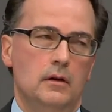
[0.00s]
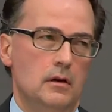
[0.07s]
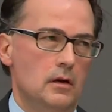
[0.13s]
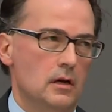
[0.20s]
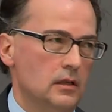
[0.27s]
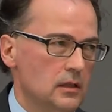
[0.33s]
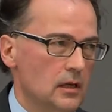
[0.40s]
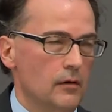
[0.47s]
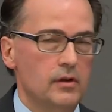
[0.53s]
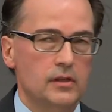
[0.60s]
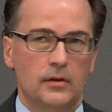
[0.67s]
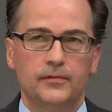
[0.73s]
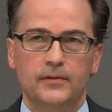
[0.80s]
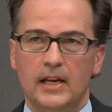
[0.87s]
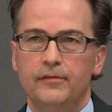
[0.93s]
a series
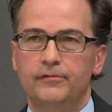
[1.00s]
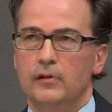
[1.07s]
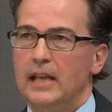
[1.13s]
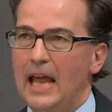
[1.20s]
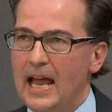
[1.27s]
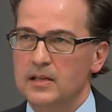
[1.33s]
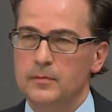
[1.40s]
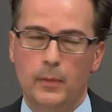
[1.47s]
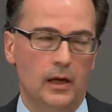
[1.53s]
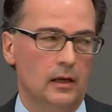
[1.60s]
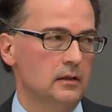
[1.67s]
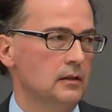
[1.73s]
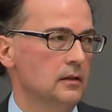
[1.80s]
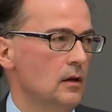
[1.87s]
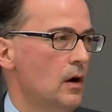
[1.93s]
of different
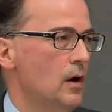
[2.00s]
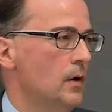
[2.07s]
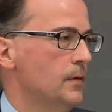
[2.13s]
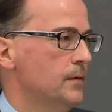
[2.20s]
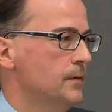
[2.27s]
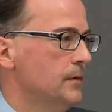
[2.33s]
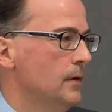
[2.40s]
aspects of